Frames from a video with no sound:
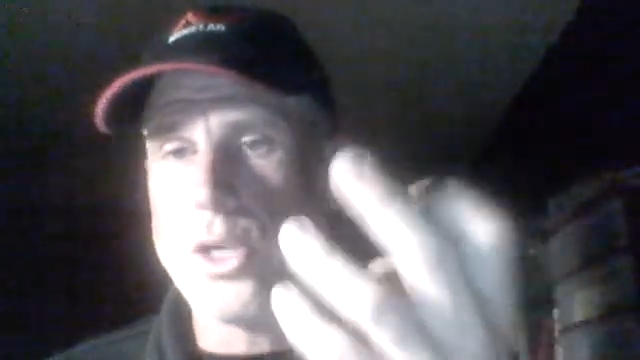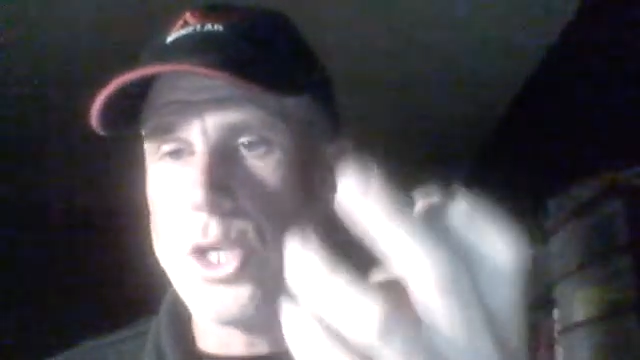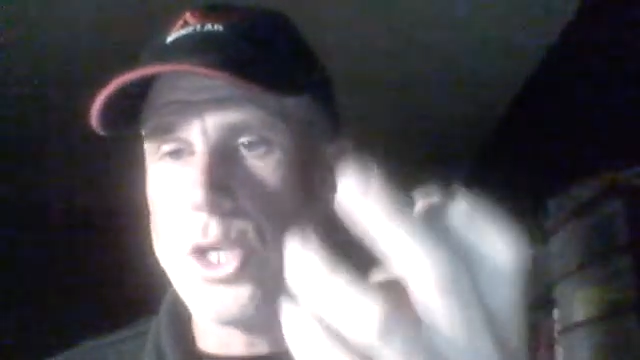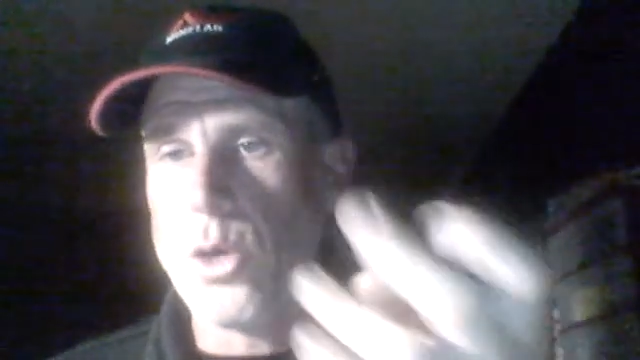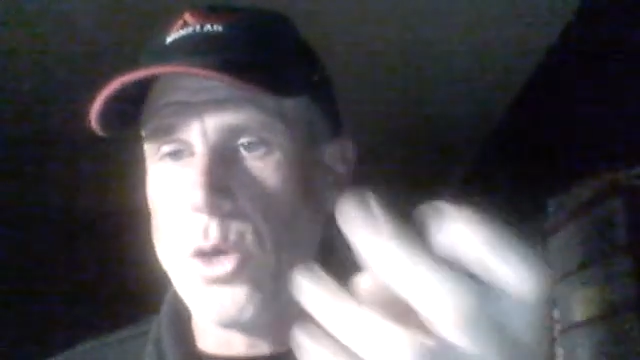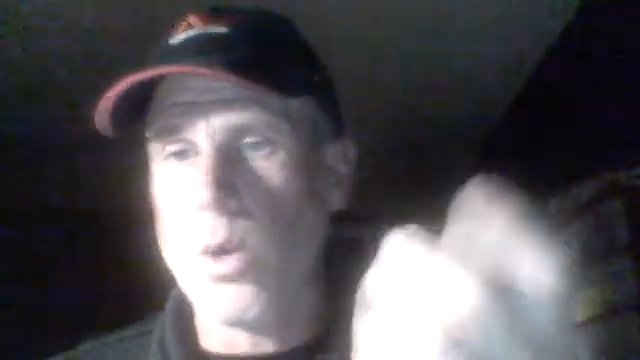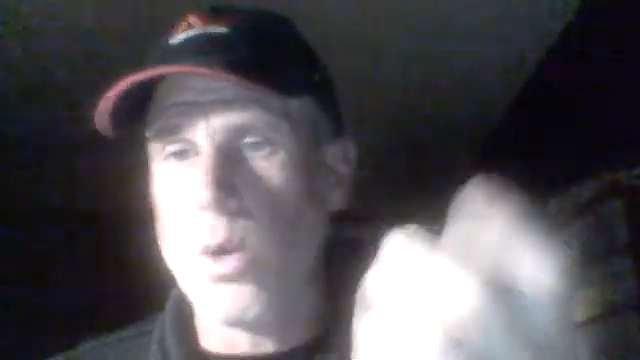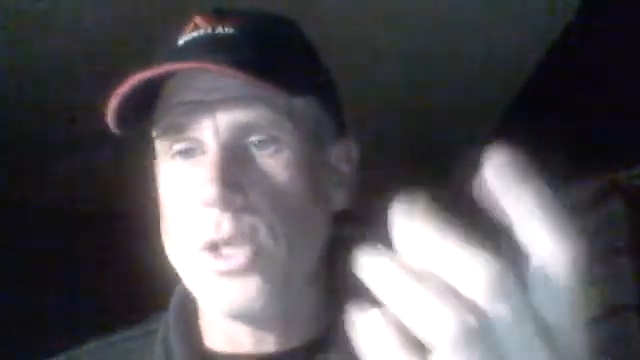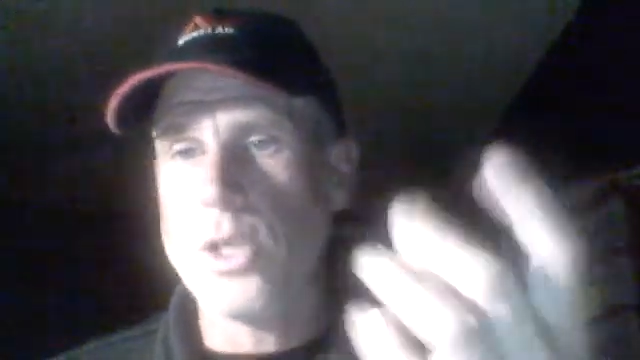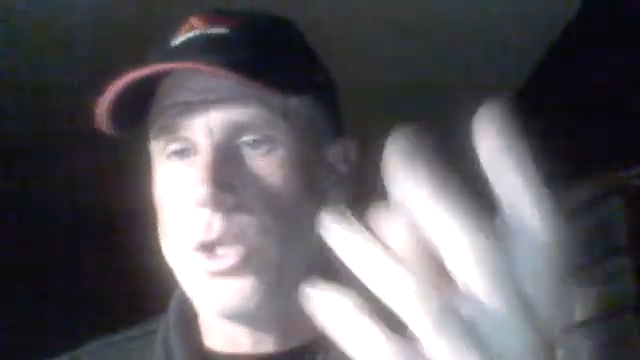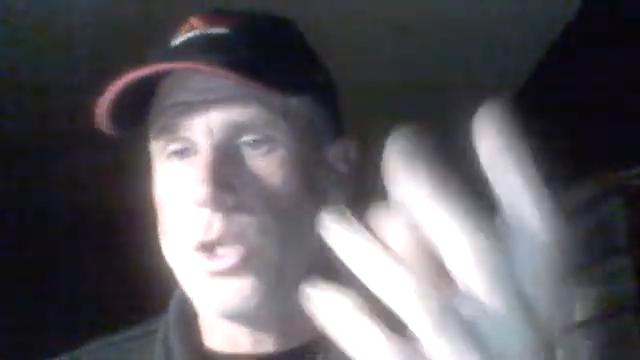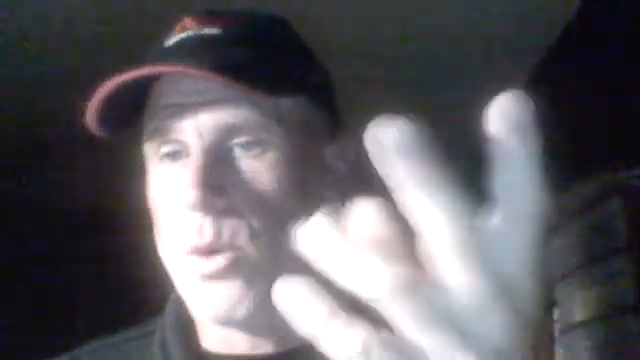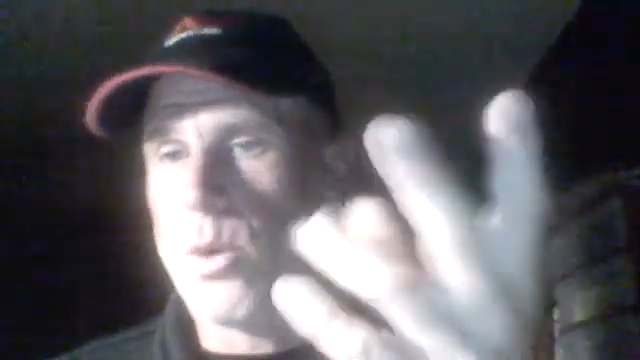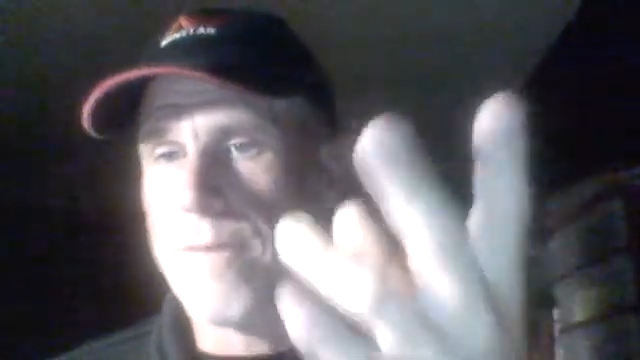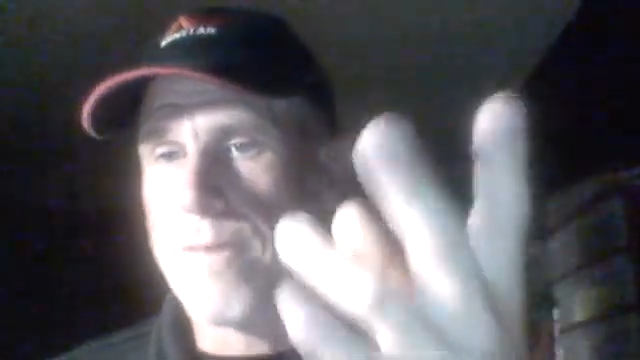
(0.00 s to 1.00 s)
2, 1,
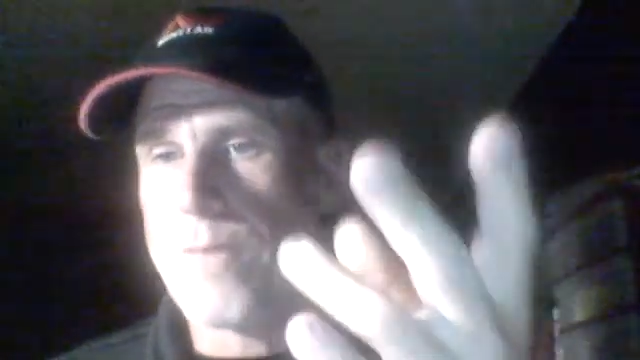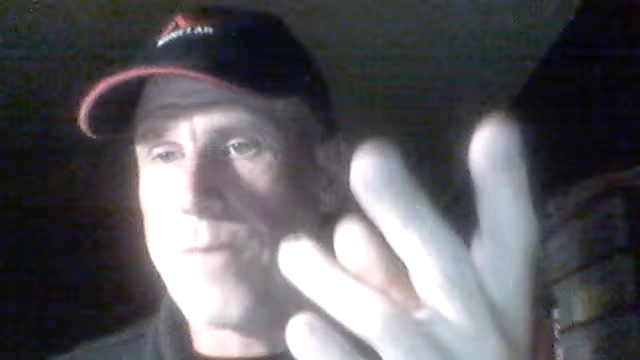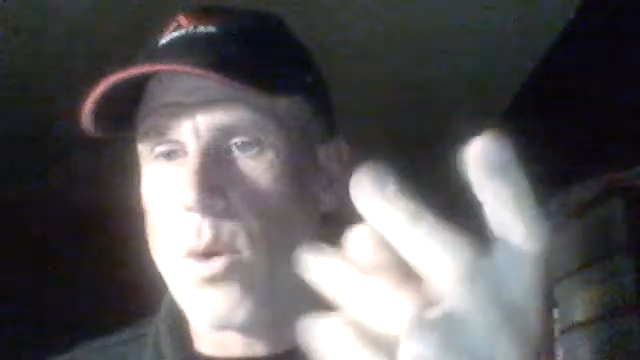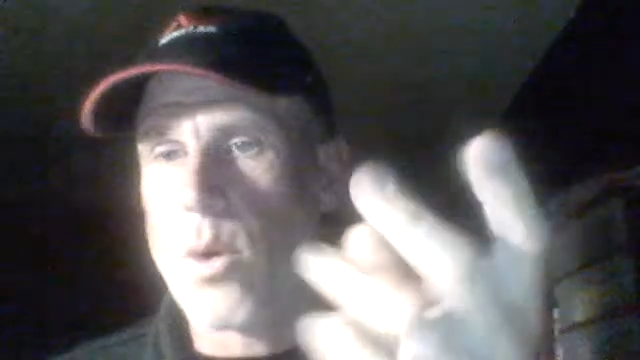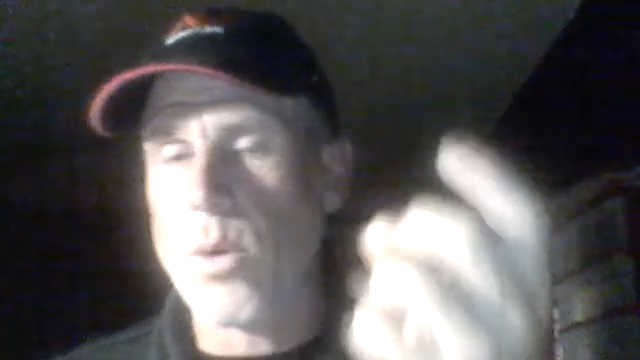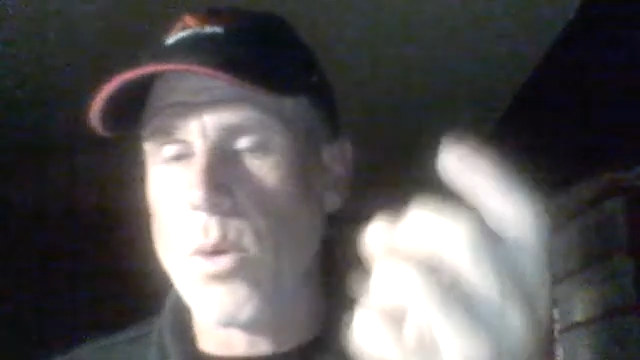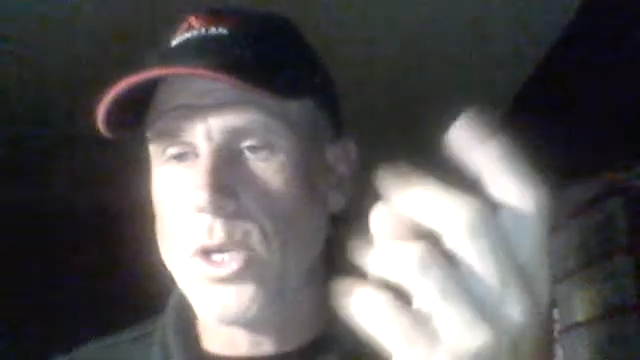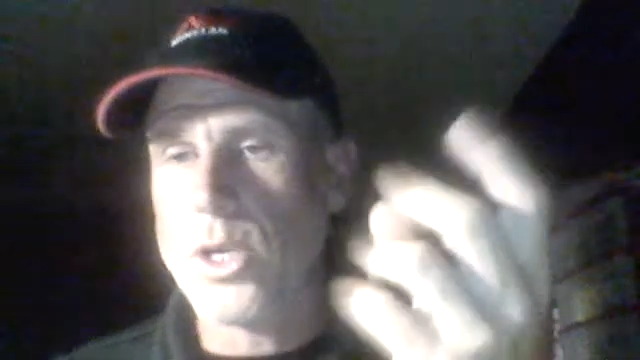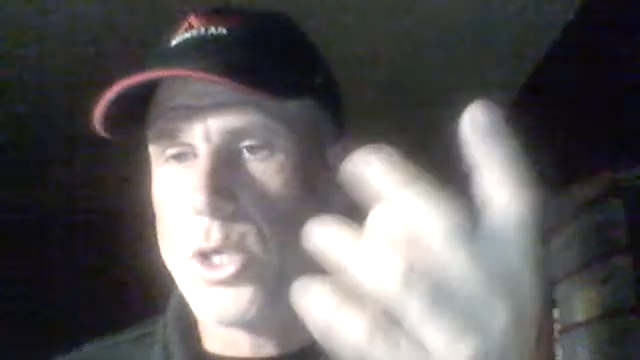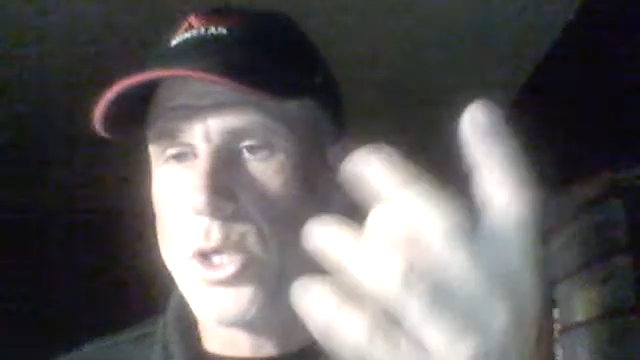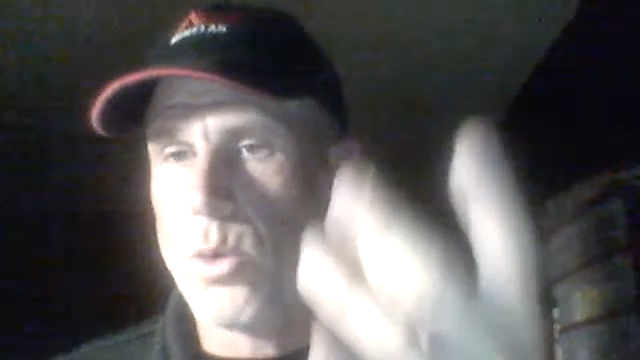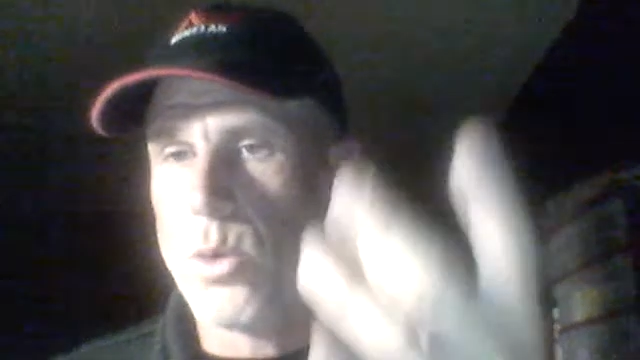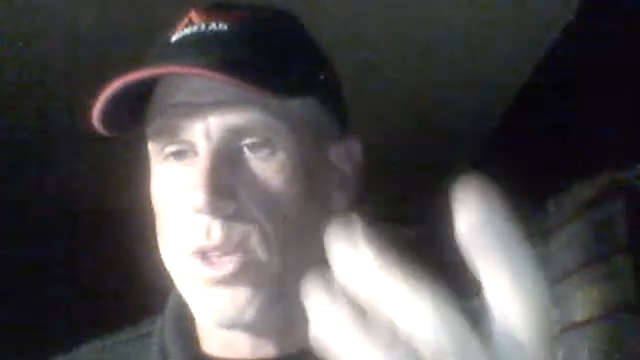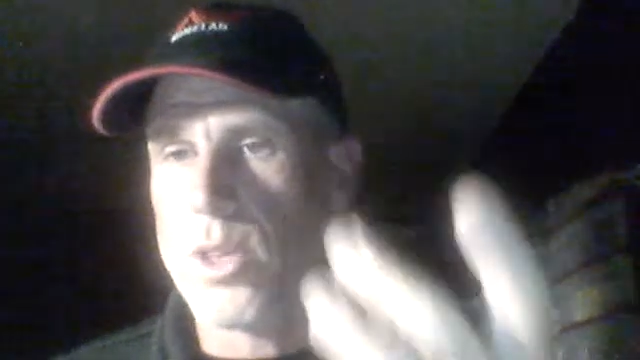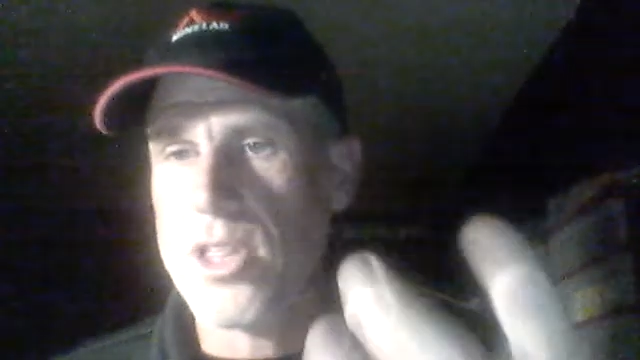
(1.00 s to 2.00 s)
2, 1, 4, 1,
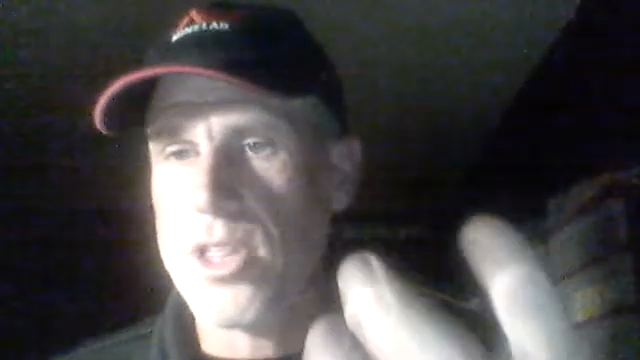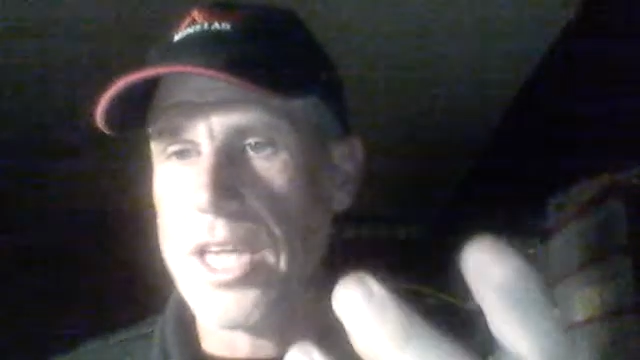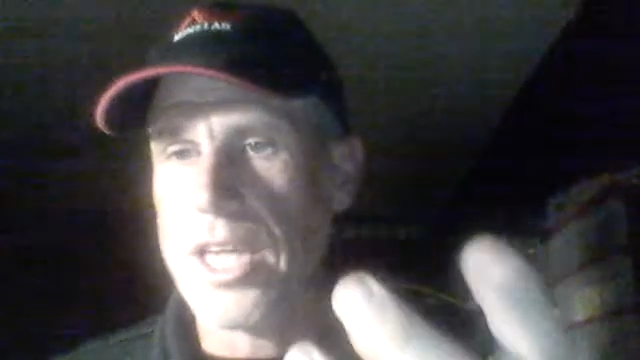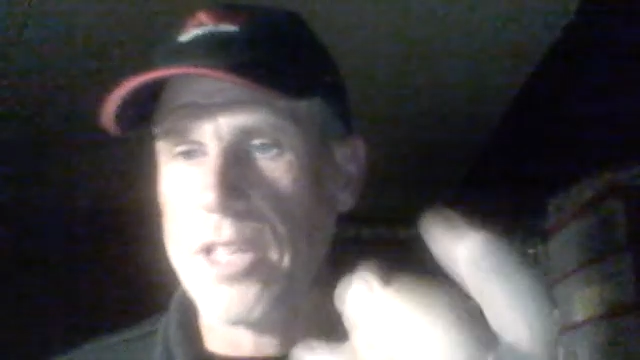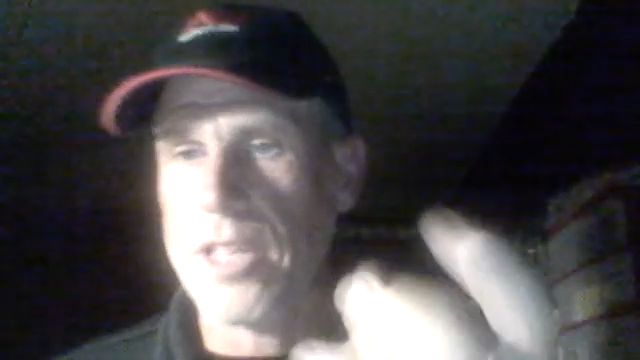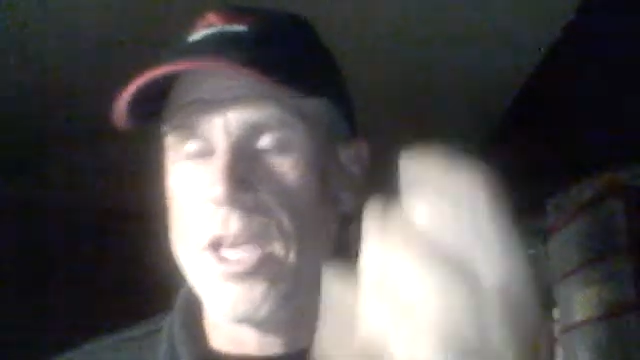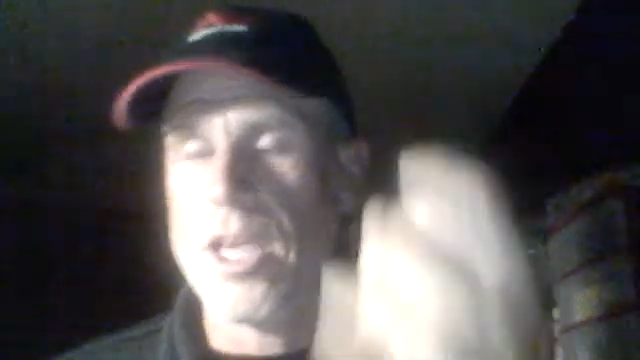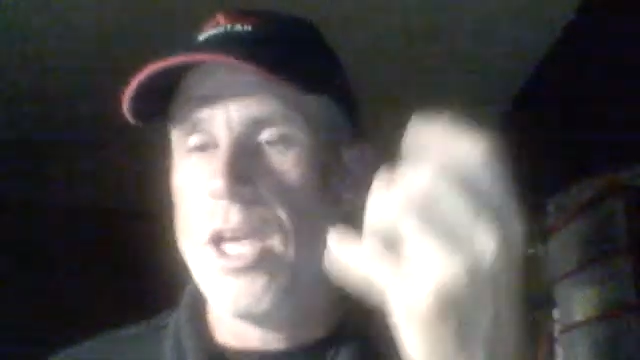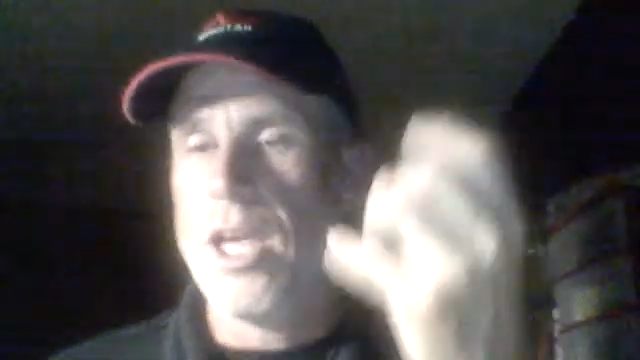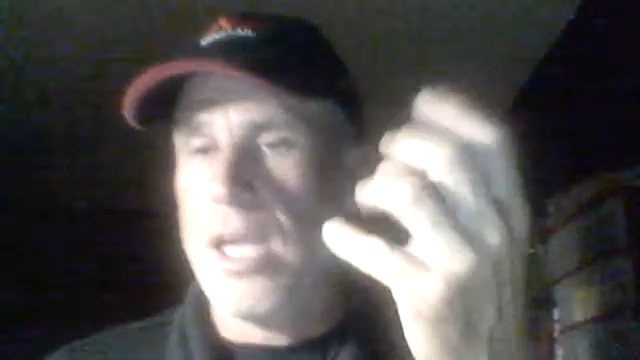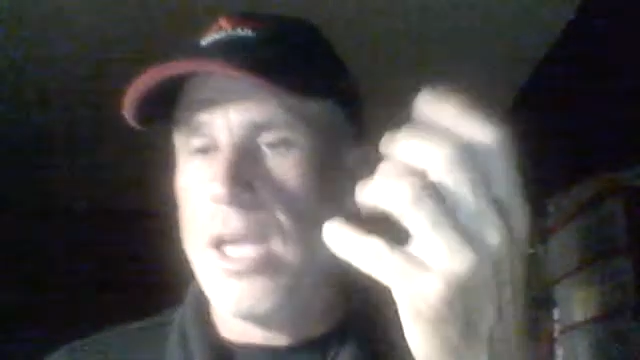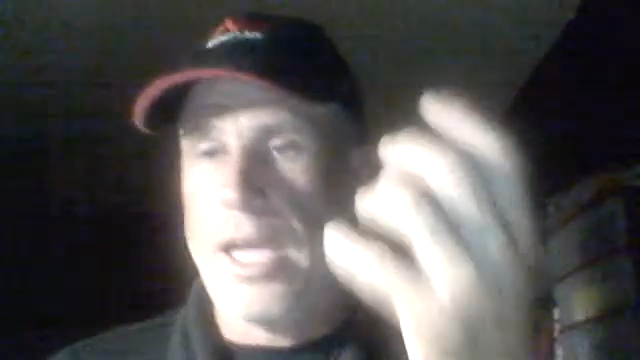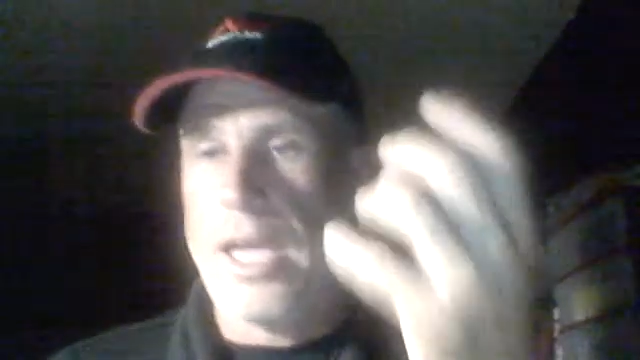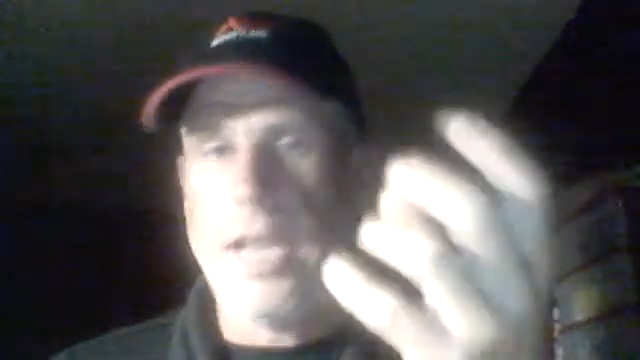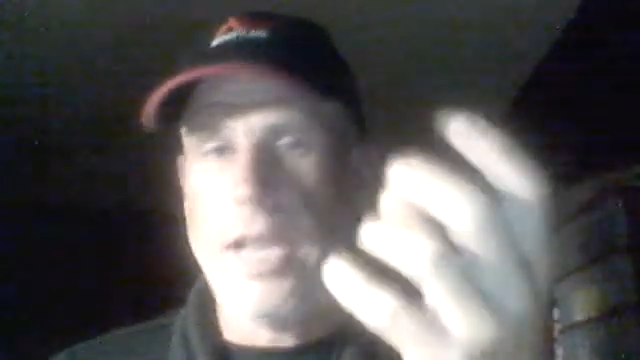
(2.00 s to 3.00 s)
2, 1, 6,
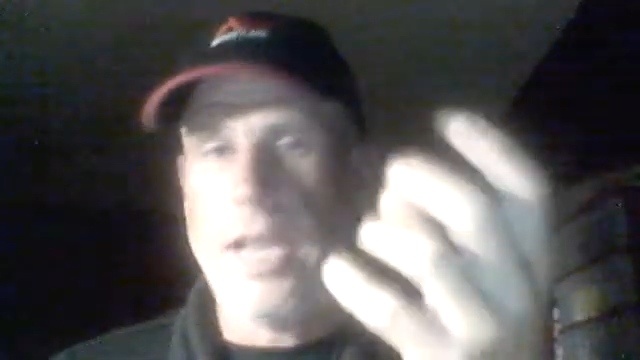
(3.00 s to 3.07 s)
and